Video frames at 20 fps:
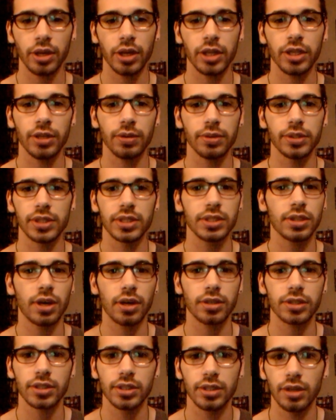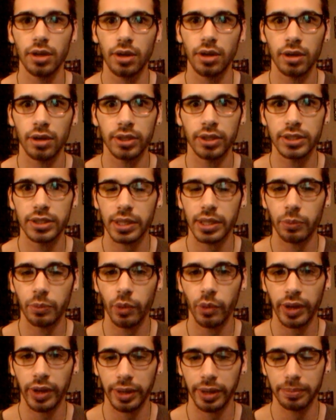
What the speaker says: you'll just talk to the doll in the same way